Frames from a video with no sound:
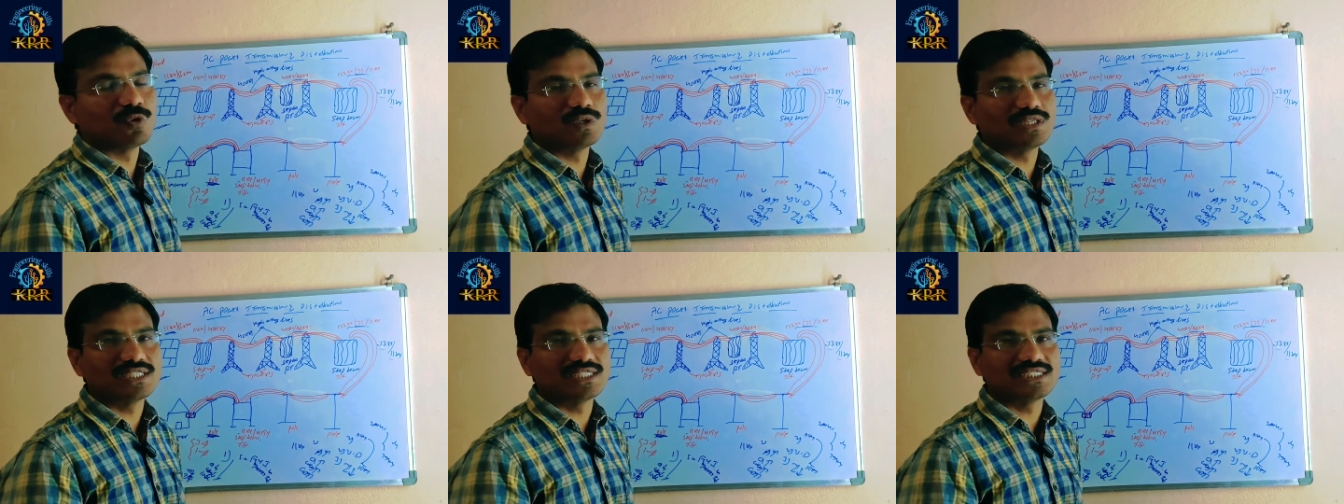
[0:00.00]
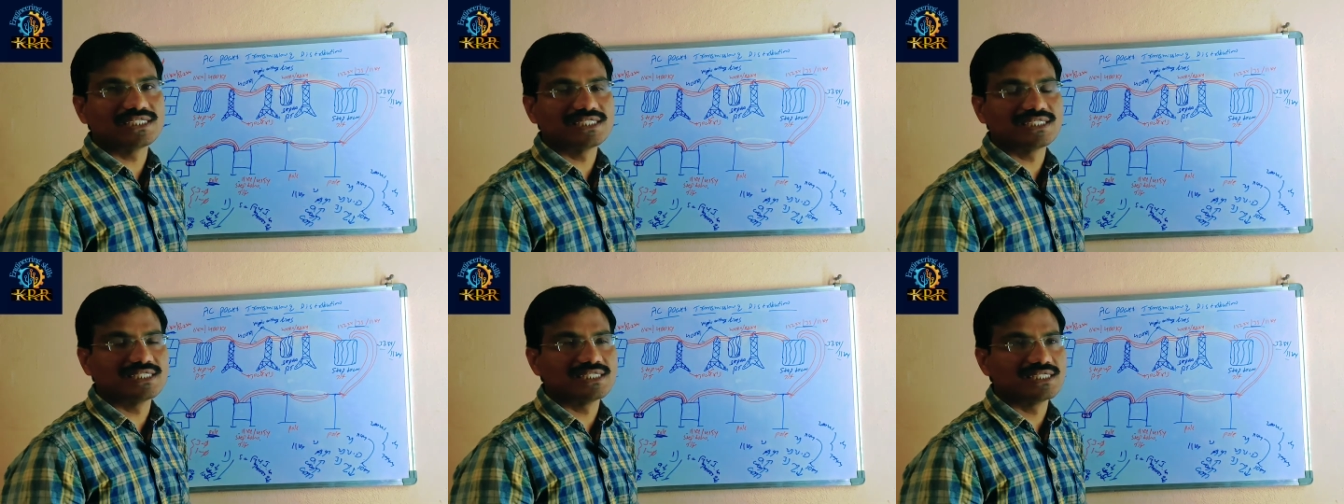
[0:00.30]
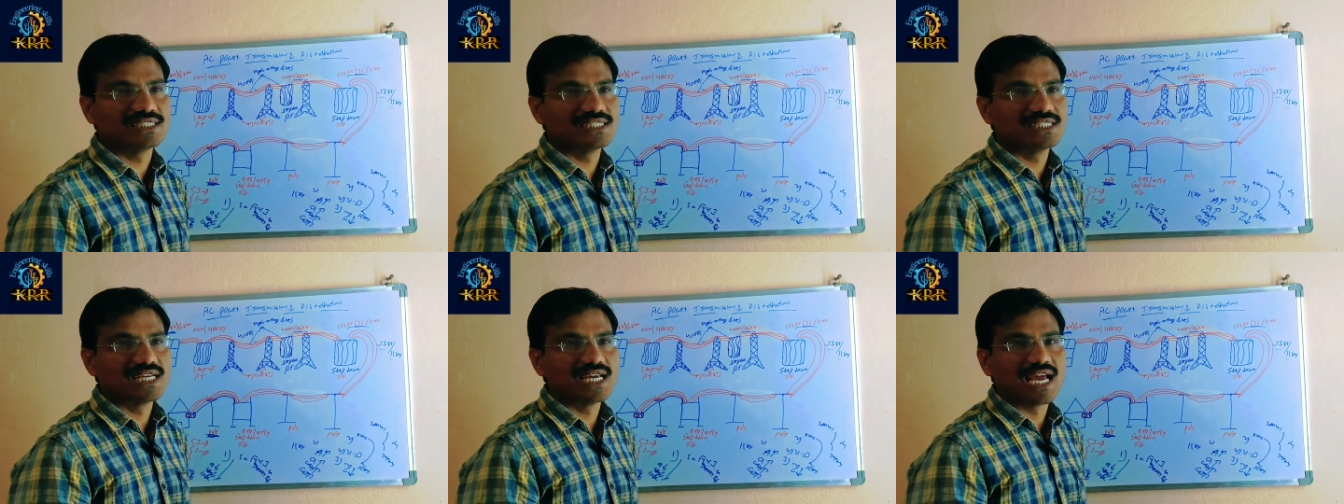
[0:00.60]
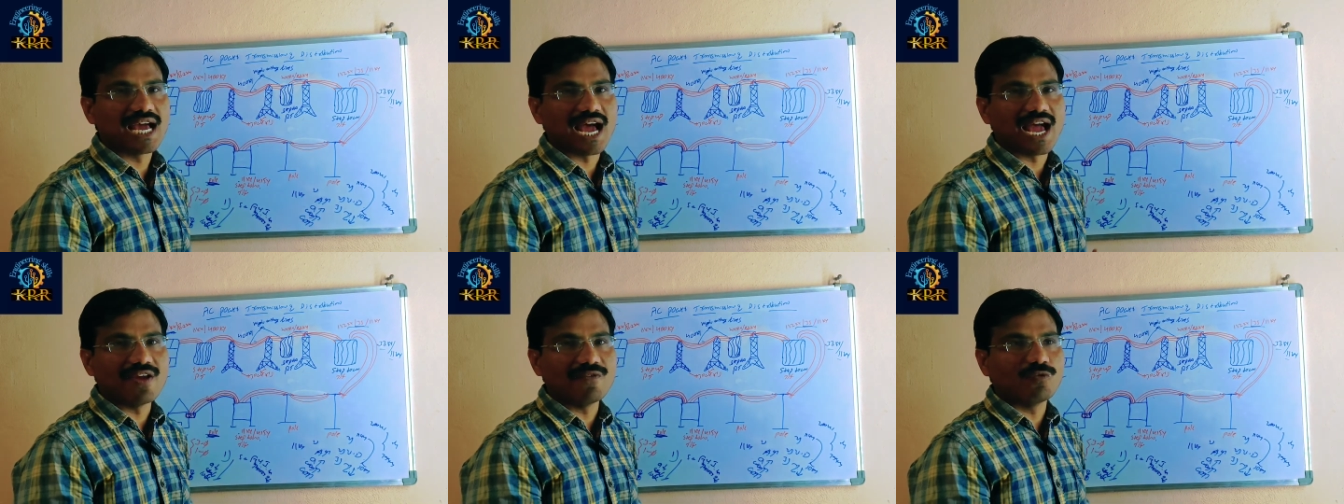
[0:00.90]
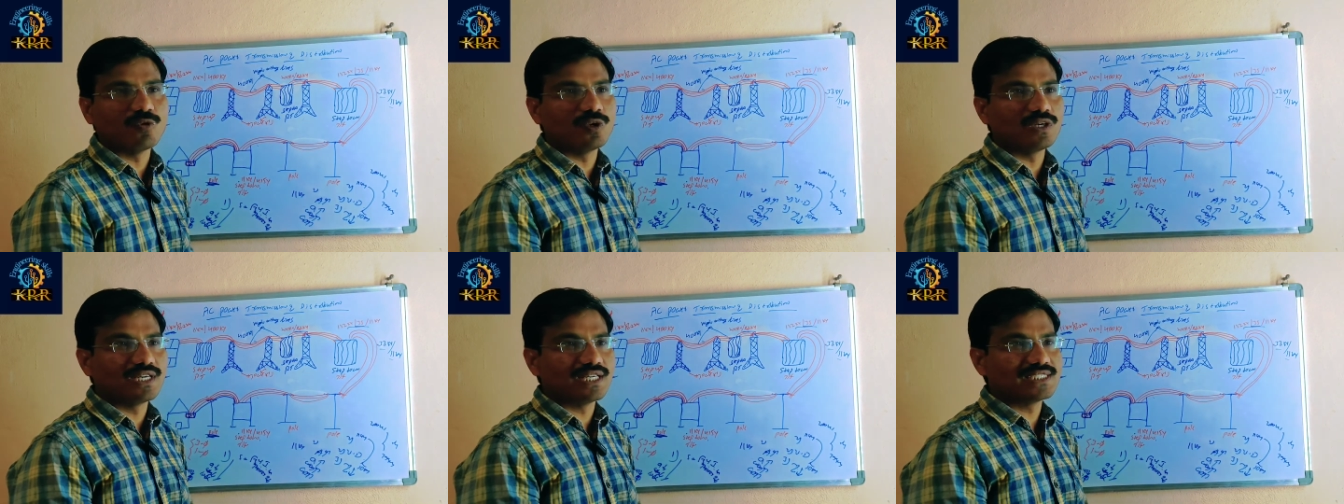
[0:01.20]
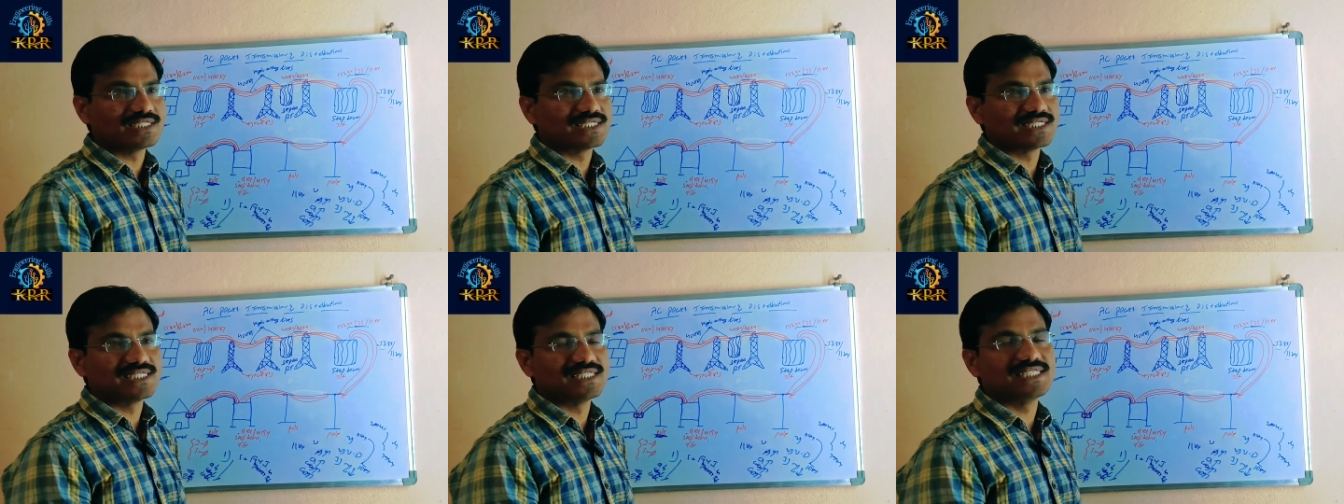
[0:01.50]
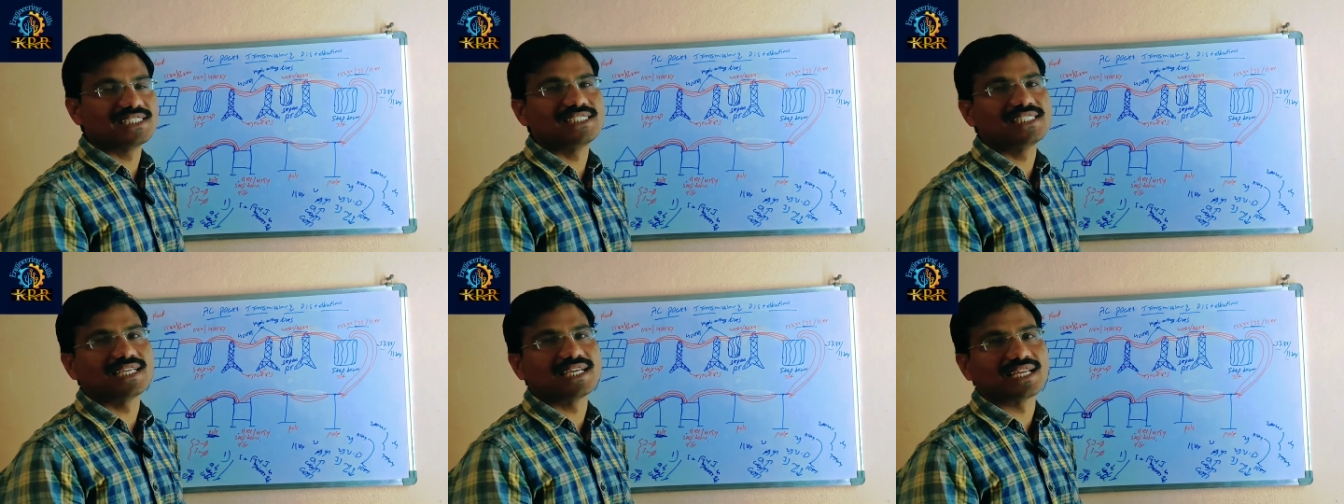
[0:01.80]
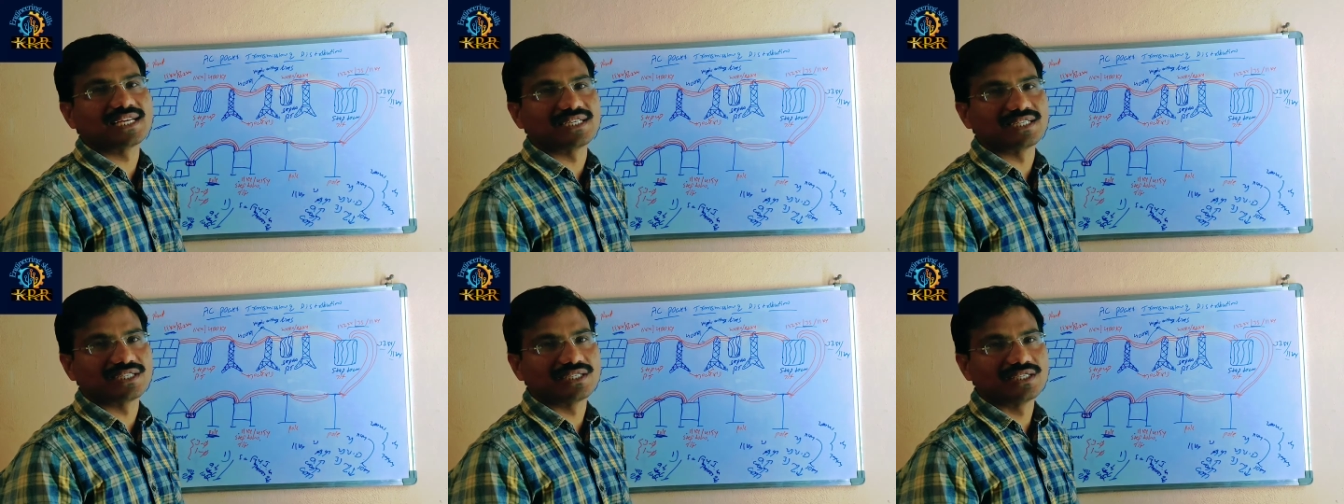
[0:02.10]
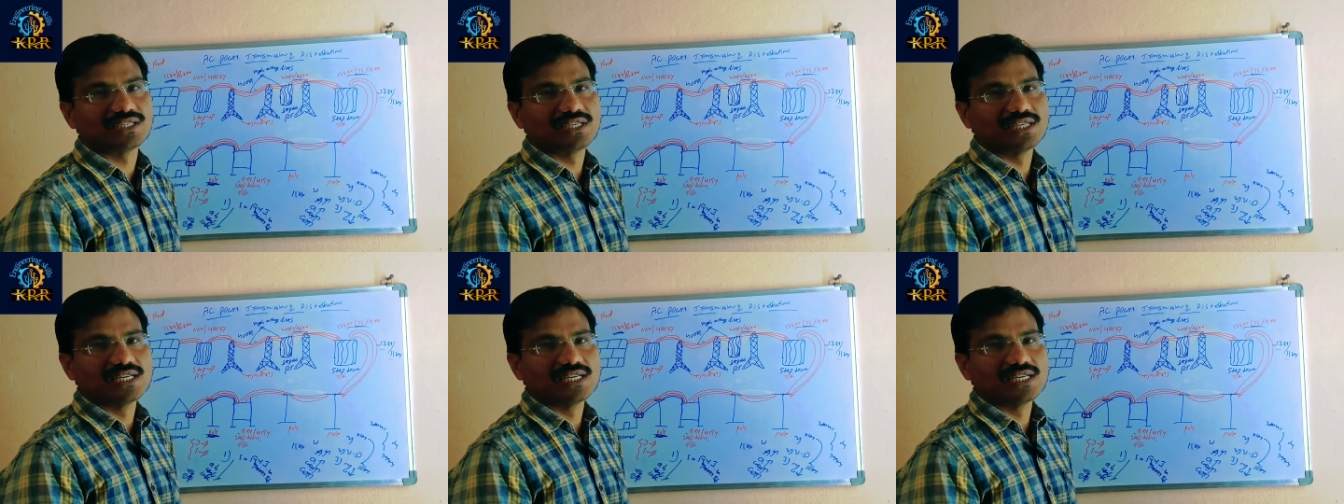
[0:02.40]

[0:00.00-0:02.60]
voltage, high voltage D C current,